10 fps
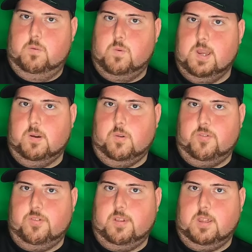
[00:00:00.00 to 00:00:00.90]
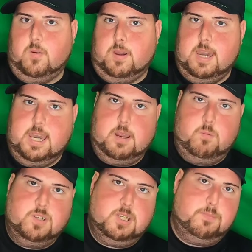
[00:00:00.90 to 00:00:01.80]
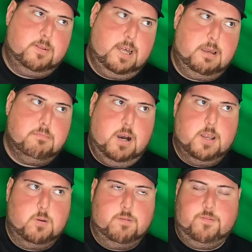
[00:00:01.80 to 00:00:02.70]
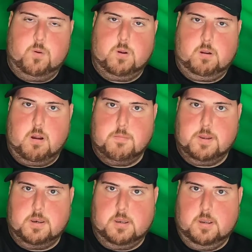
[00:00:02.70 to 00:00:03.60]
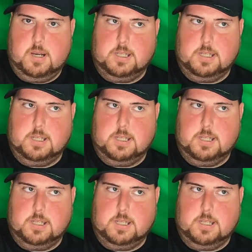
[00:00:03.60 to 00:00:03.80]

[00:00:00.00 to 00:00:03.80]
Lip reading: reels than you can with something like mono and fluorocarbon,